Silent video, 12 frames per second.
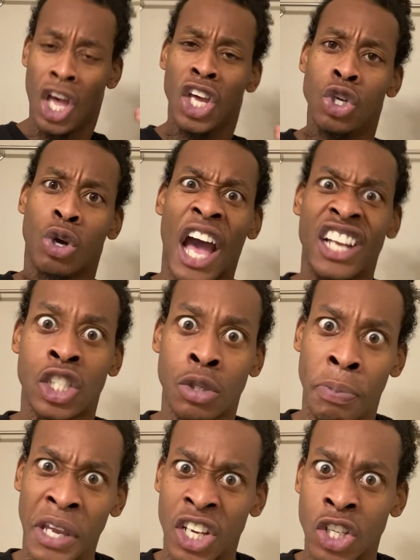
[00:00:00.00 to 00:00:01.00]
You can't
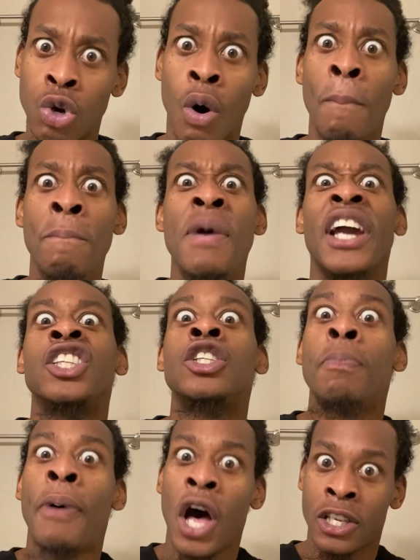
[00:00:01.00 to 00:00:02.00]
speak to a
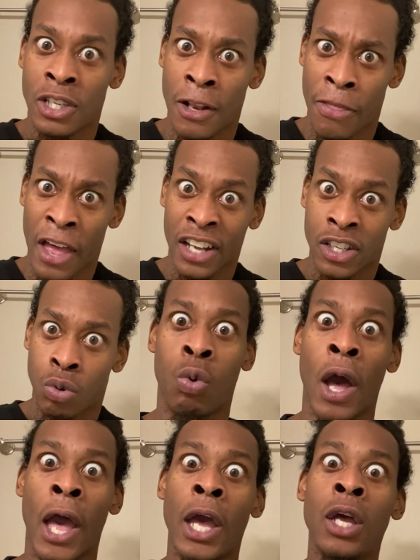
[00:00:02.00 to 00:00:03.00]
mixed person that
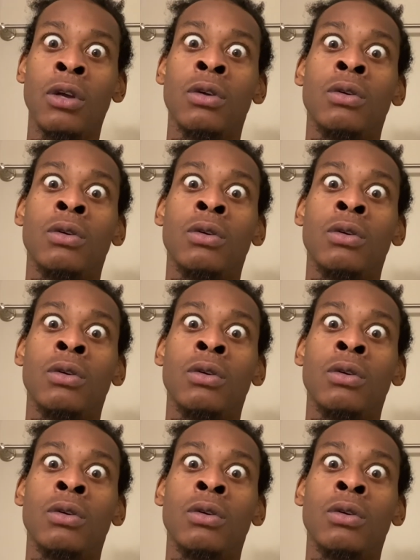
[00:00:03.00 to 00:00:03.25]
way.